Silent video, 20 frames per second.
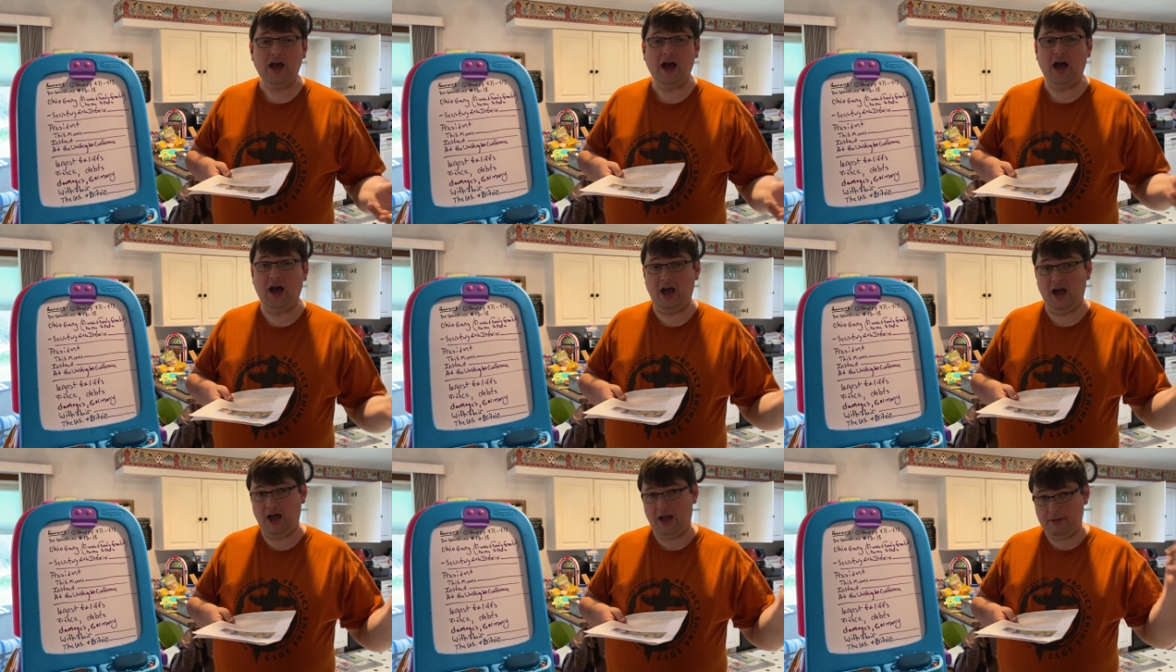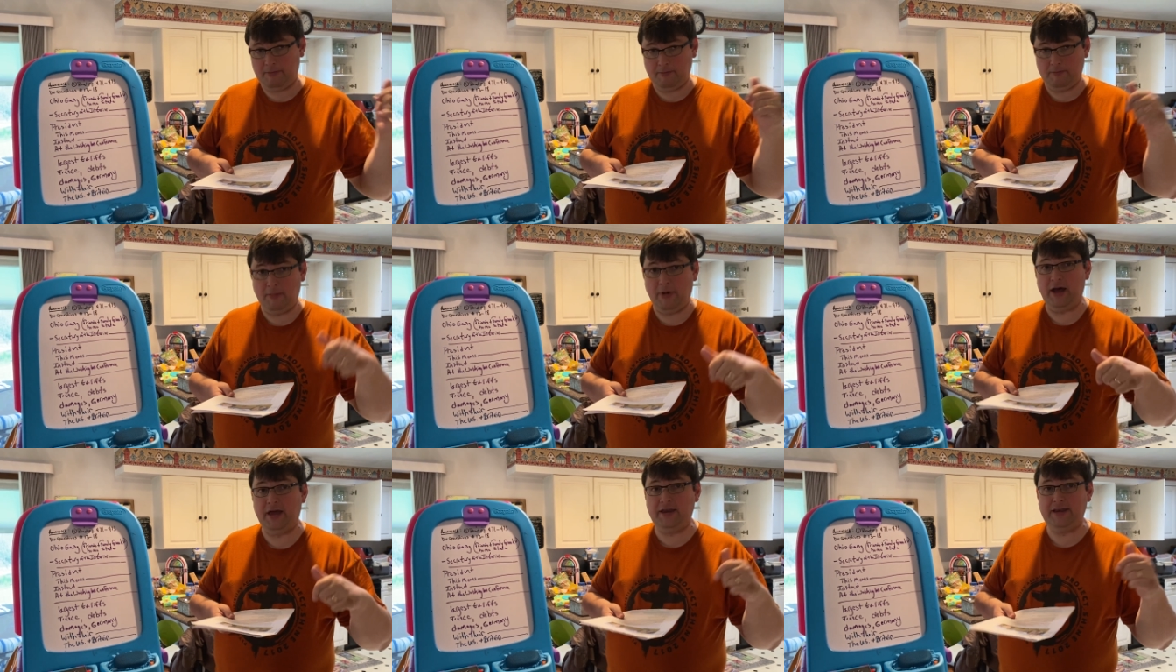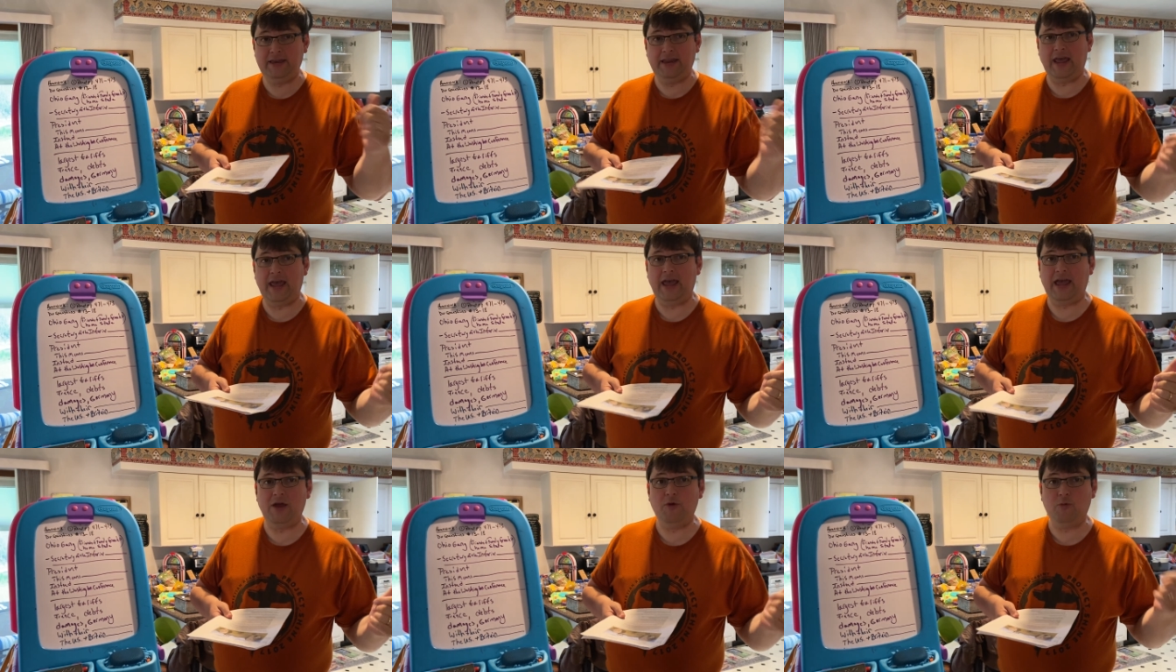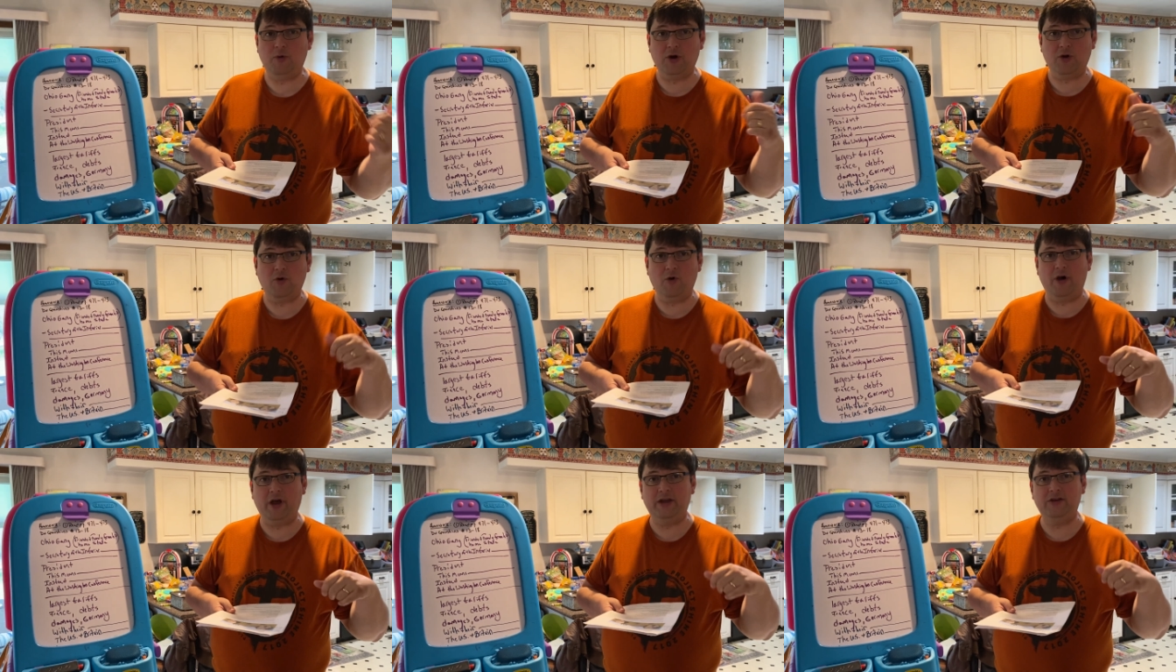Monday, we're
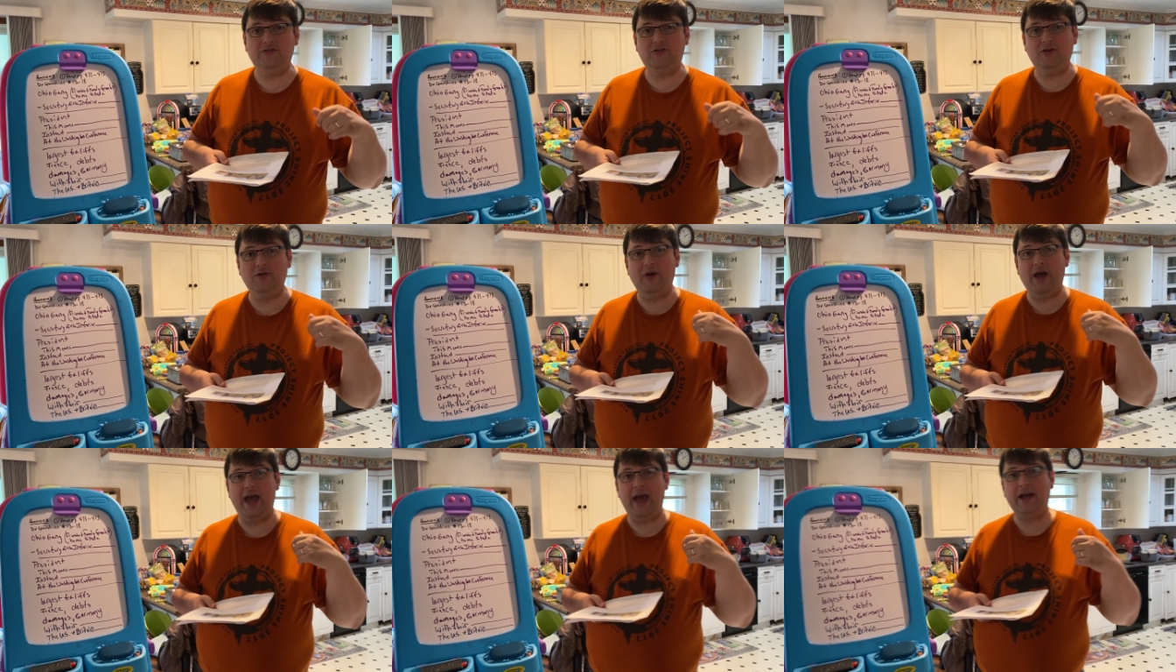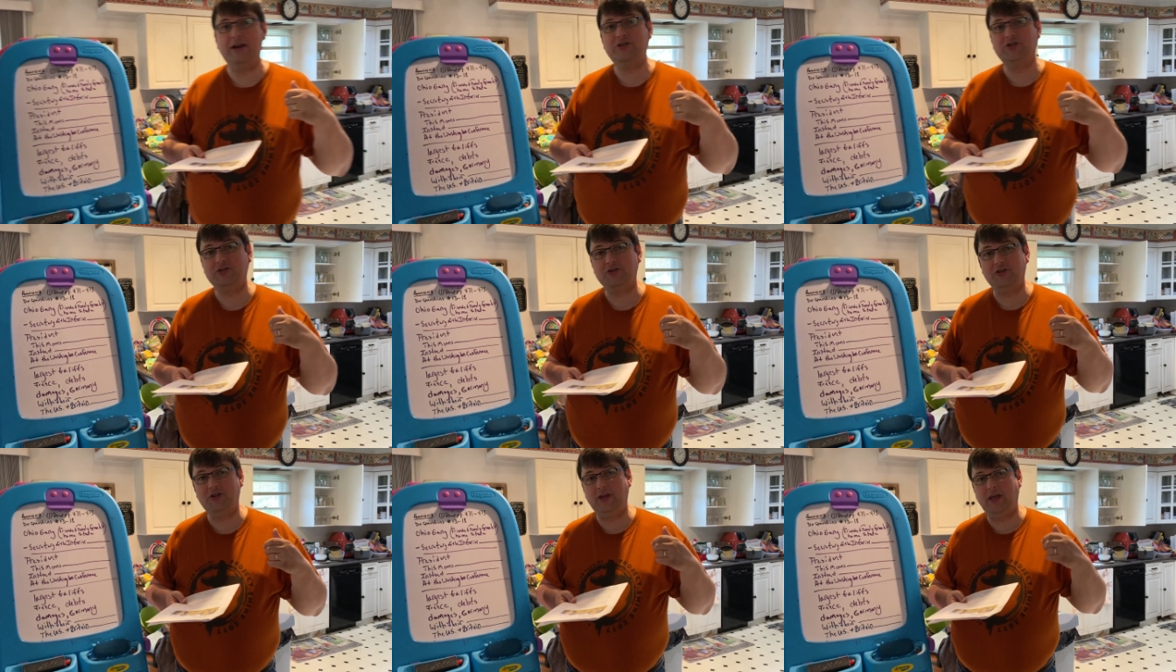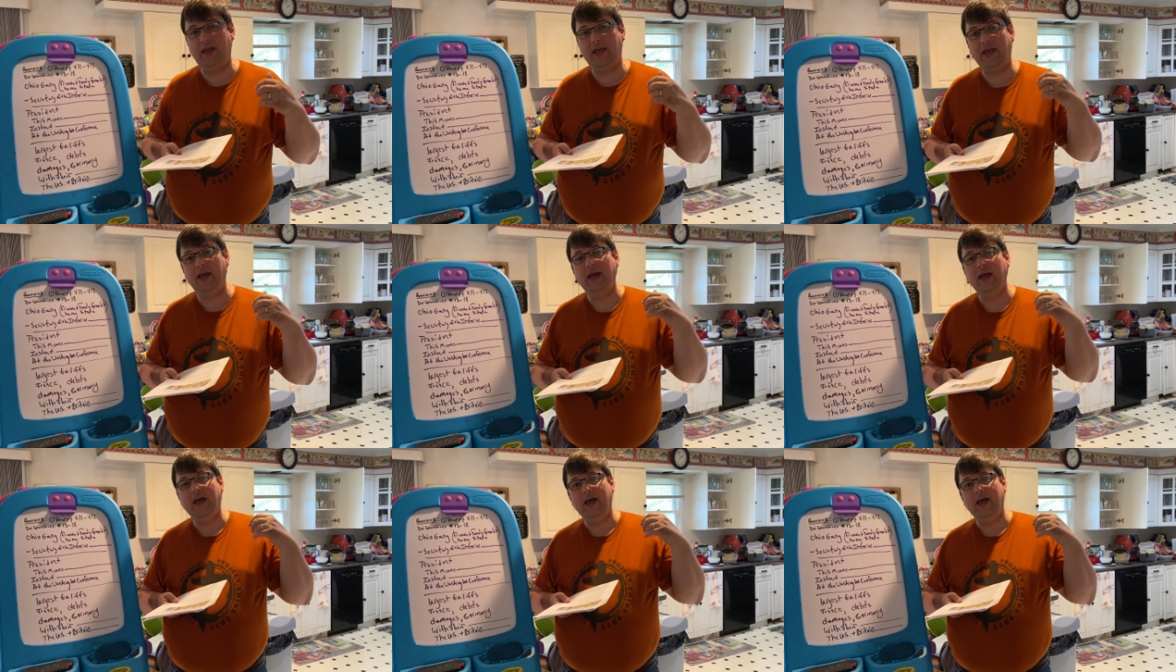going to actually